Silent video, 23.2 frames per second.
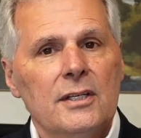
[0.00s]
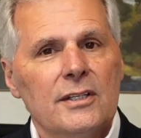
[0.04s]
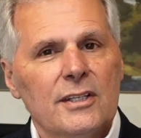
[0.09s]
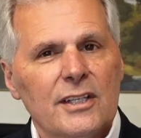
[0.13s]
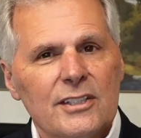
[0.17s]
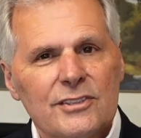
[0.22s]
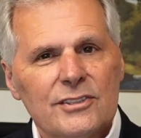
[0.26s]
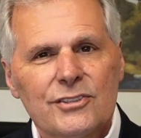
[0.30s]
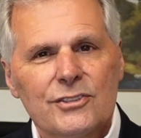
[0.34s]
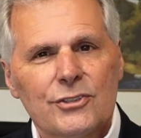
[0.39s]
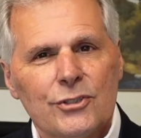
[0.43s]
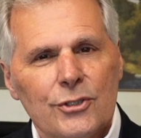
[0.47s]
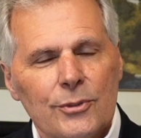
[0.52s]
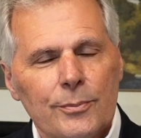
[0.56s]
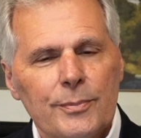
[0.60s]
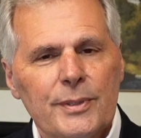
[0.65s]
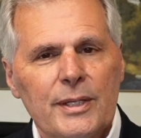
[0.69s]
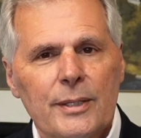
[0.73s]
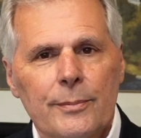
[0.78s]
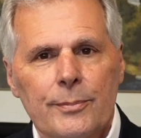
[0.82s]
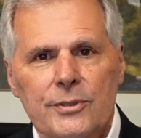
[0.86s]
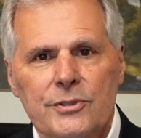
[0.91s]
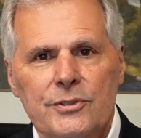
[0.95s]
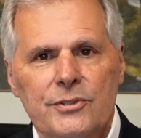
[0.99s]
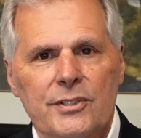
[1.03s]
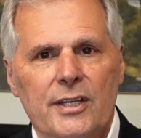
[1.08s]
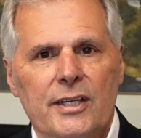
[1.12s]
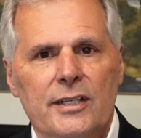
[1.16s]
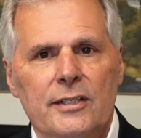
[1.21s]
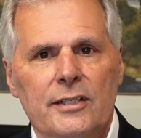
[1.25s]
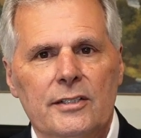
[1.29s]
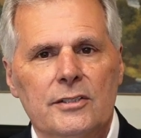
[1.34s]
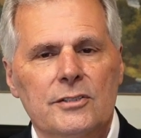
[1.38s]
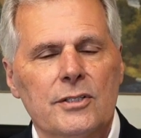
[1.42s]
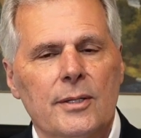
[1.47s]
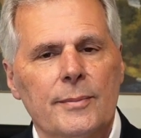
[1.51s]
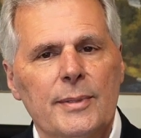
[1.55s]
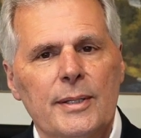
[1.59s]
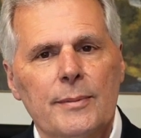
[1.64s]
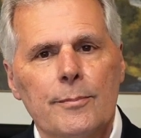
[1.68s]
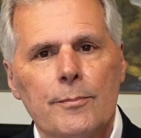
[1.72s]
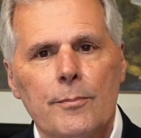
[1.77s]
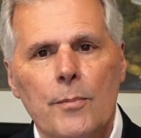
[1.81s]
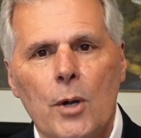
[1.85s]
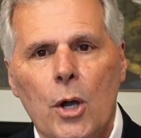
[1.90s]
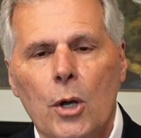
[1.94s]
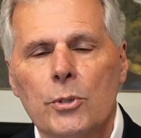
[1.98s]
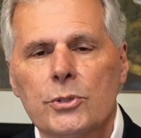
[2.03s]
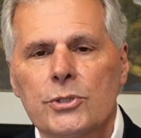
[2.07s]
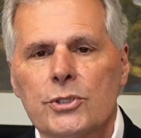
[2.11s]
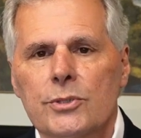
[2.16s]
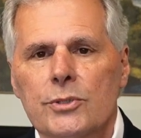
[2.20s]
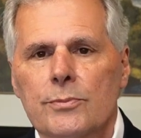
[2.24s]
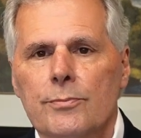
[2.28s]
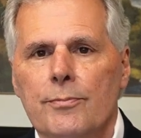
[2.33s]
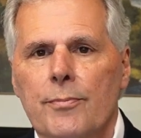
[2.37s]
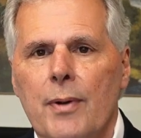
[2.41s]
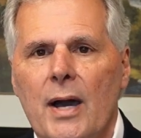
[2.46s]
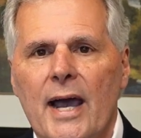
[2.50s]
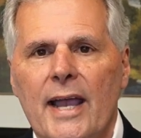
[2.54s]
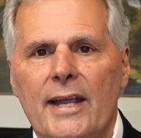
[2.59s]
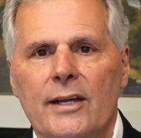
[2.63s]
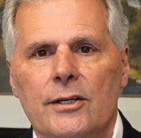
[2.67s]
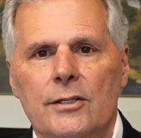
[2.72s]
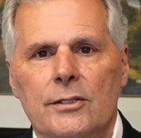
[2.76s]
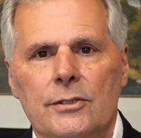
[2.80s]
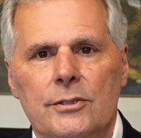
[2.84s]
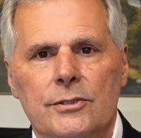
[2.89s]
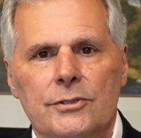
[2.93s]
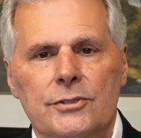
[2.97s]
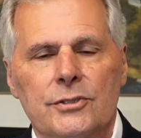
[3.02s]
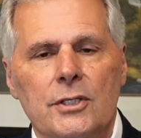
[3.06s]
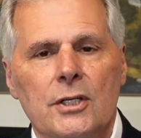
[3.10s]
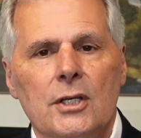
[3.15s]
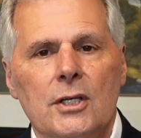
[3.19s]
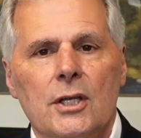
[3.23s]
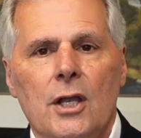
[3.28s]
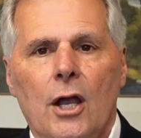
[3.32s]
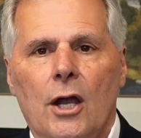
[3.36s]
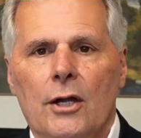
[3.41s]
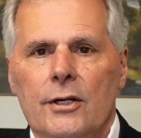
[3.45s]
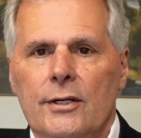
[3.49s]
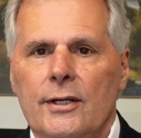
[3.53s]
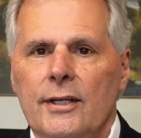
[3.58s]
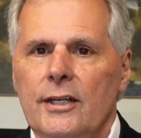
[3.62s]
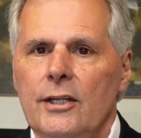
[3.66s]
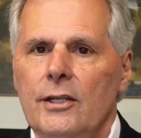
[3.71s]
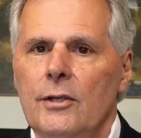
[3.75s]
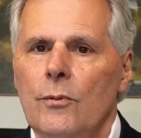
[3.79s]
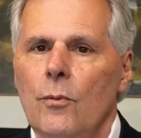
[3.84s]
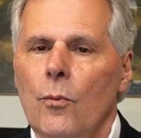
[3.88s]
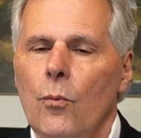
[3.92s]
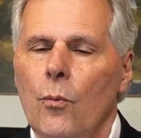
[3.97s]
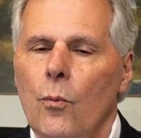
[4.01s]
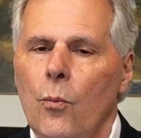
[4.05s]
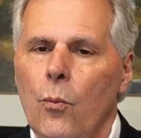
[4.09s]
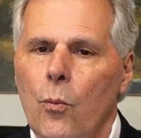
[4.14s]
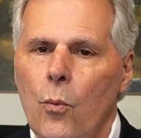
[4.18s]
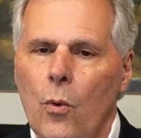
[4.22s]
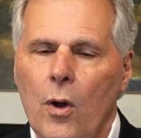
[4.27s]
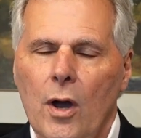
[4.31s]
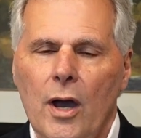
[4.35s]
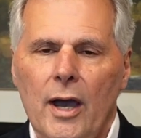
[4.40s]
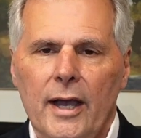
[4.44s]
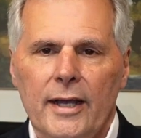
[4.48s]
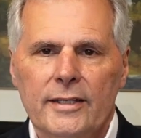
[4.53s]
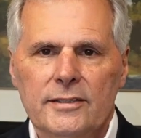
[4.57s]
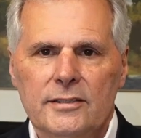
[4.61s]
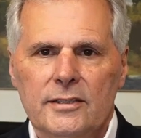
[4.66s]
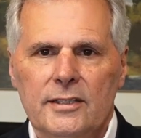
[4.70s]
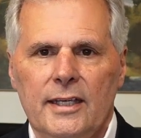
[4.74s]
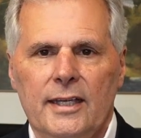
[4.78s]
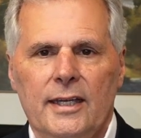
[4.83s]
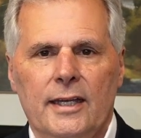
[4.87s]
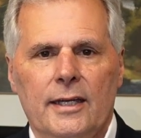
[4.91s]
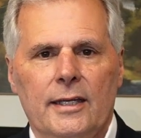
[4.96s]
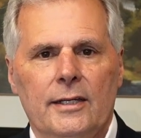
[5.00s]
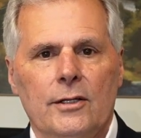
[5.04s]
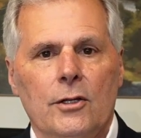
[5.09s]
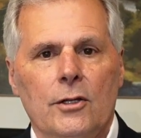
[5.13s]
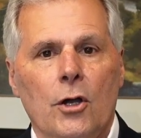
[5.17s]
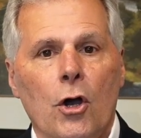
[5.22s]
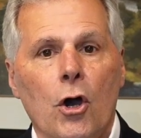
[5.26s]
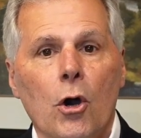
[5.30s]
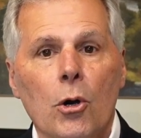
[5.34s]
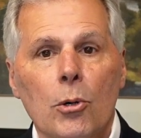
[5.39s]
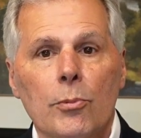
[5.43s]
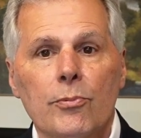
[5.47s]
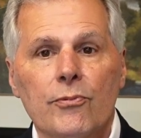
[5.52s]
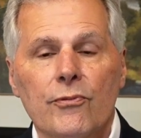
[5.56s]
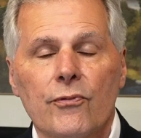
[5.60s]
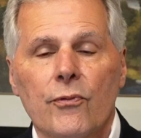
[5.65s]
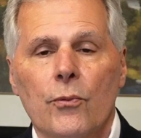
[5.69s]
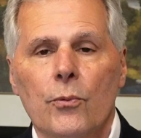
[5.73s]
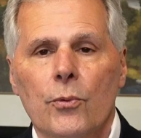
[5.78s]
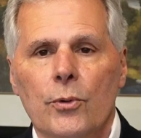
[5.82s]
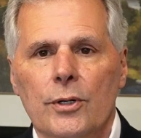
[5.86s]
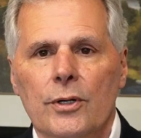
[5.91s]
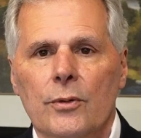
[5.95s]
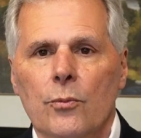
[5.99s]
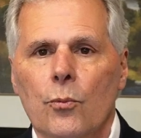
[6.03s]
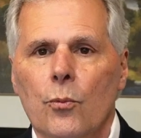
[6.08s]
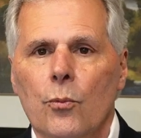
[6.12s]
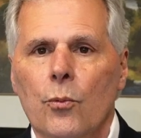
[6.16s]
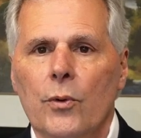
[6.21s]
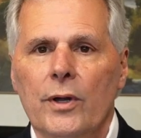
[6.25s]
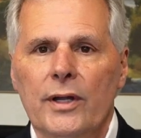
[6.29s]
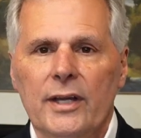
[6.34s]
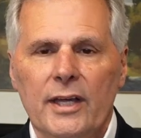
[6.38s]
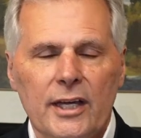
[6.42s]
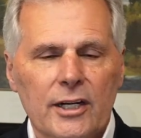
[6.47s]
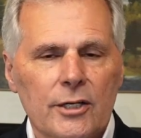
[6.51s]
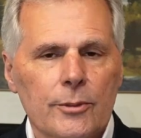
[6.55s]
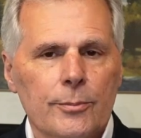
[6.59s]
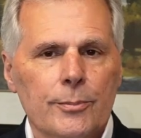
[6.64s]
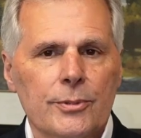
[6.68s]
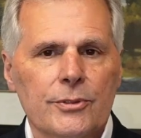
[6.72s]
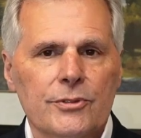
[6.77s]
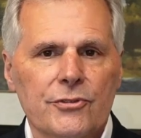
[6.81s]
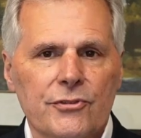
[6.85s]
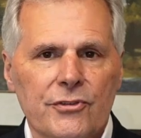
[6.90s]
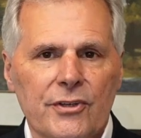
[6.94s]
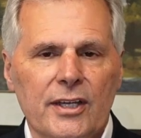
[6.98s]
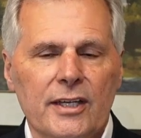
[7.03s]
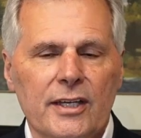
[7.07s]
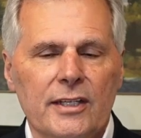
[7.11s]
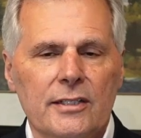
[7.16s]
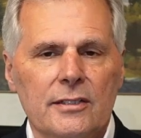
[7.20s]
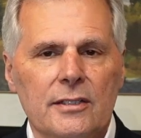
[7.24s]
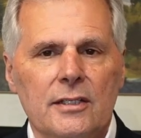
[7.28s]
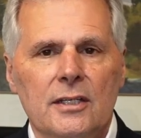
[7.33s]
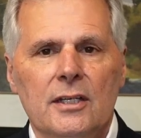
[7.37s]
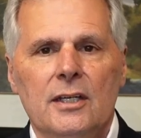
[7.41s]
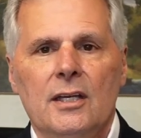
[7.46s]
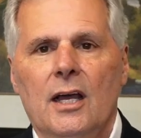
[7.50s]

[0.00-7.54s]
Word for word: This should be a percentage. I mean, most buyers are going to want and hope for 100%